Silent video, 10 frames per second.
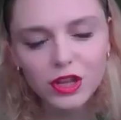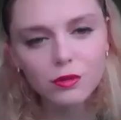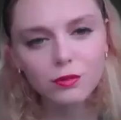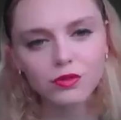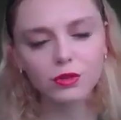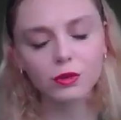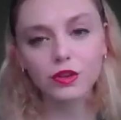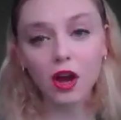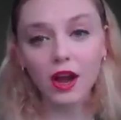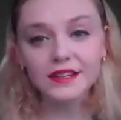you sort of
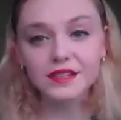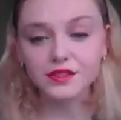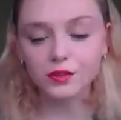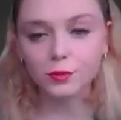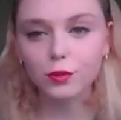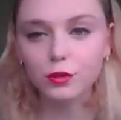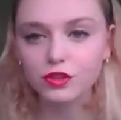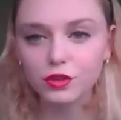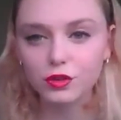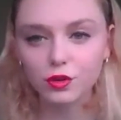guided
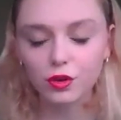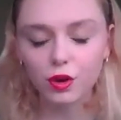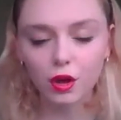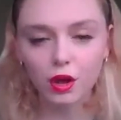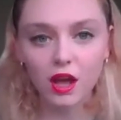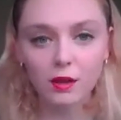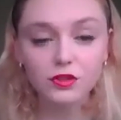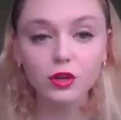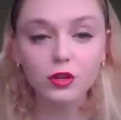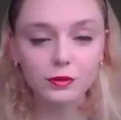towards your
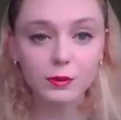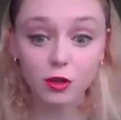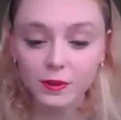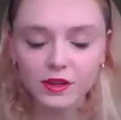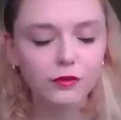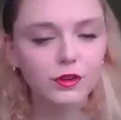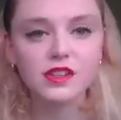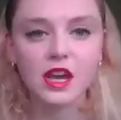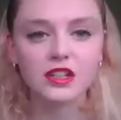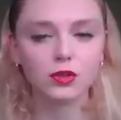topic of
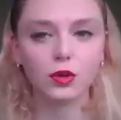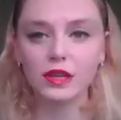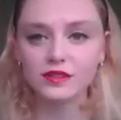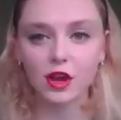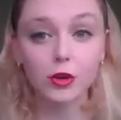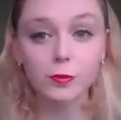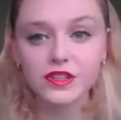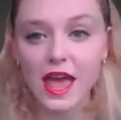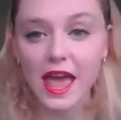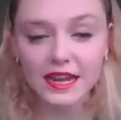research, or is it open
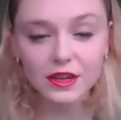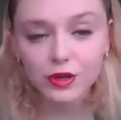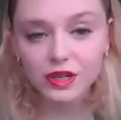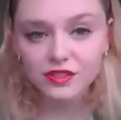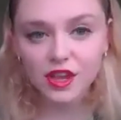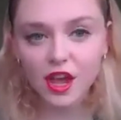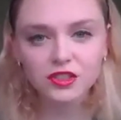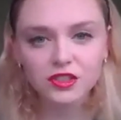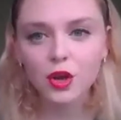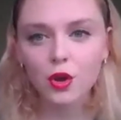to any
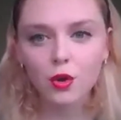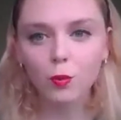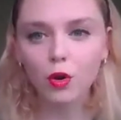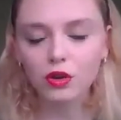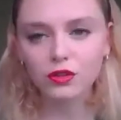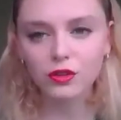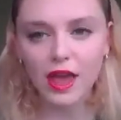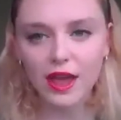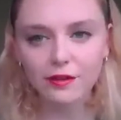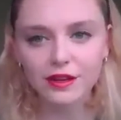research? What sort of
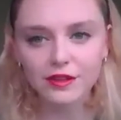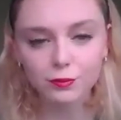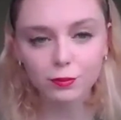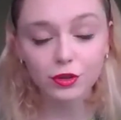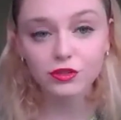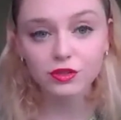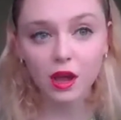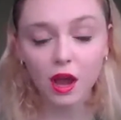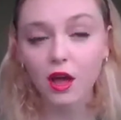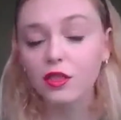areas would
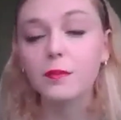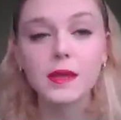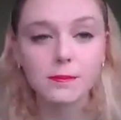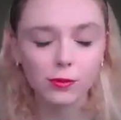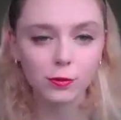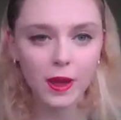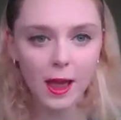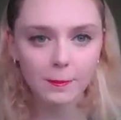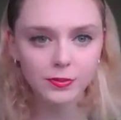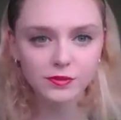other people
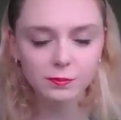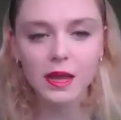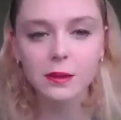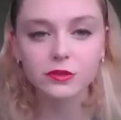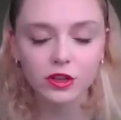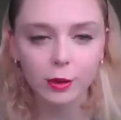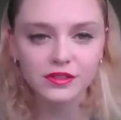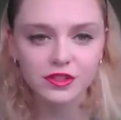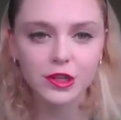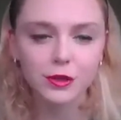perhaps be able to go
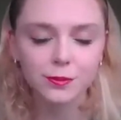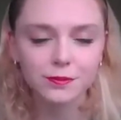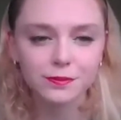into?